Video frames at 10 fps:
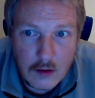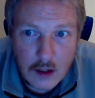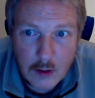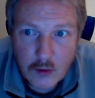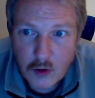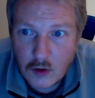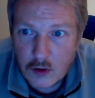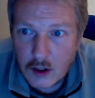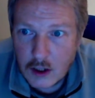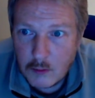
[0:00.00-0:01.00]
I'm
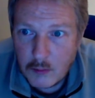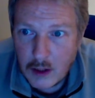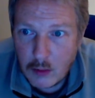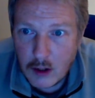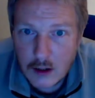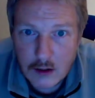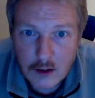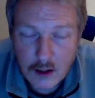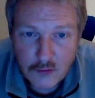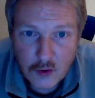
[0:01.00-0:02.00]
talking and babbling
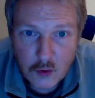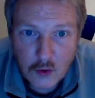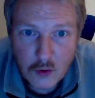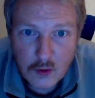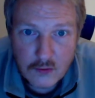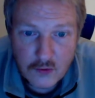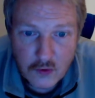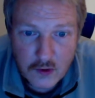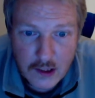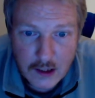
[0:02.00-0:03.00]
and have no clue if
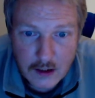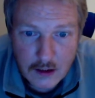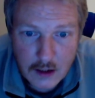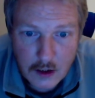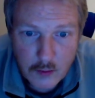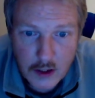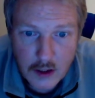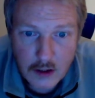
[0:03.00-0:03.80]
you really can hear me.